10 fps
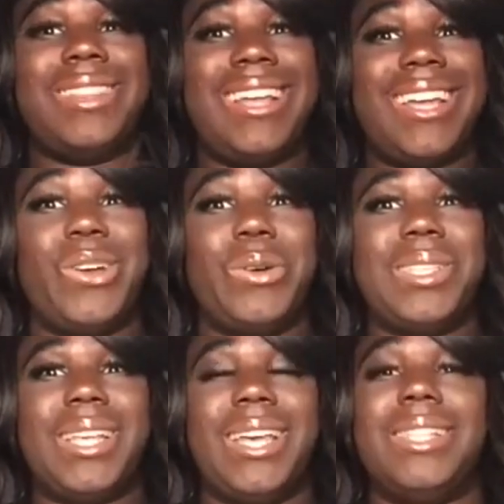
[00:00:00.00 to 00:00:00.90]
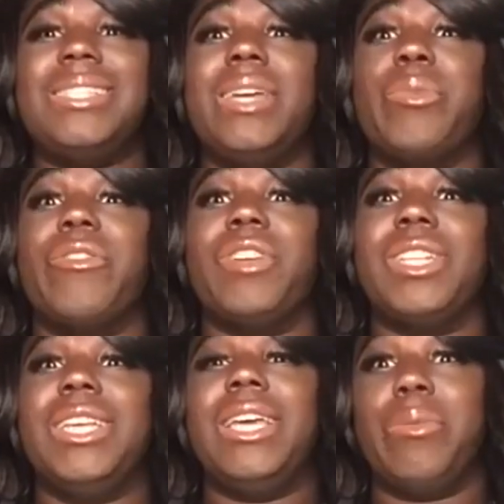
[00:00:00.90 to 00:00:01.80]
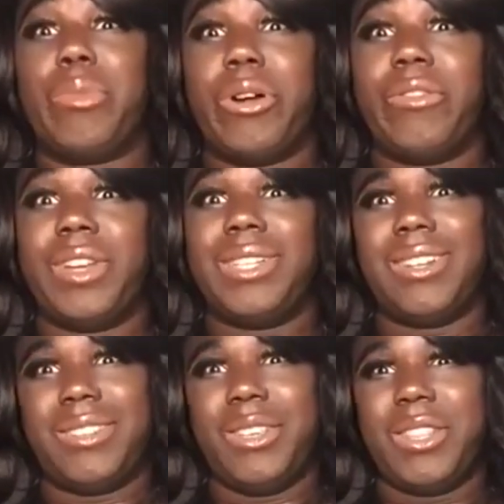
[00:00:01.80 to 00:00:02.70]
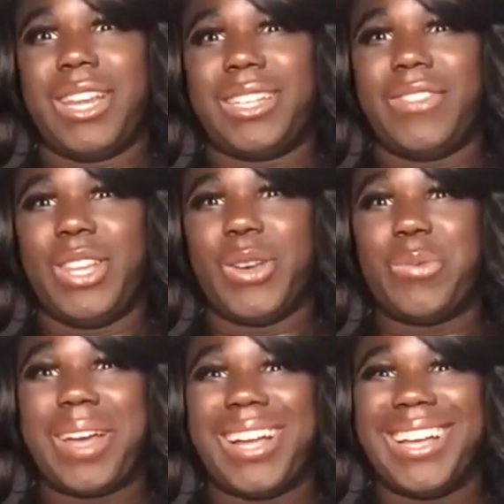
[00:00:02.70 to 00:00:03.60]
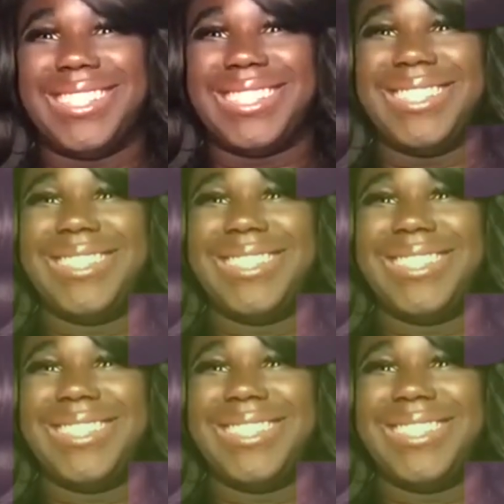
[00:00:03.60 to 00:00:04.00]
like I always say, stay perfectly imperfect, and I'll see you in the next video. Bye, guys.